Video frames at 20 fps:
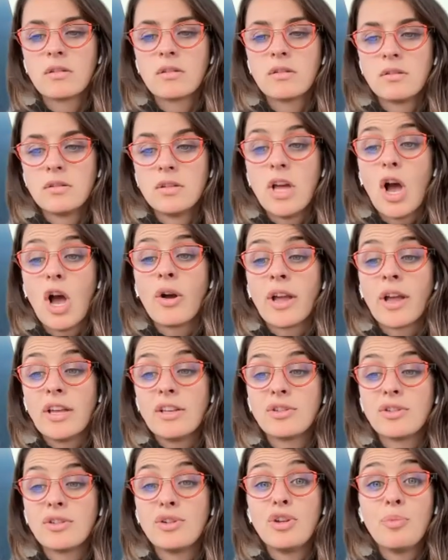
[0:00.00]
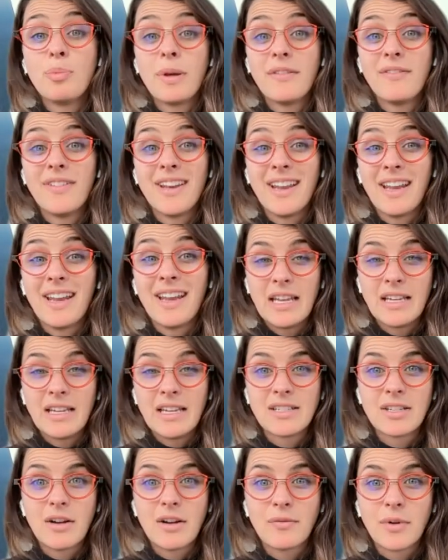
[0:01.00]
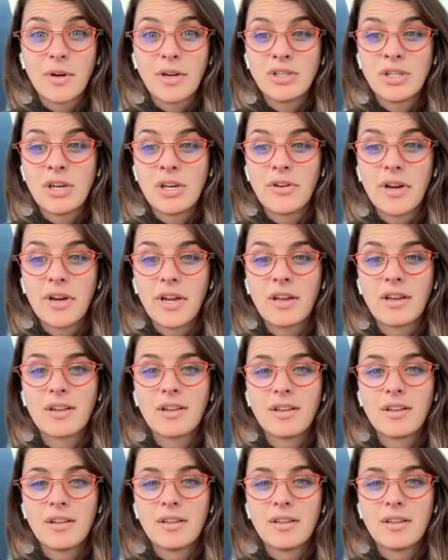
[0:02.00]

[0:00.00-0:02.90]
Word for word: Um, okay, so you pivoted into software engineering.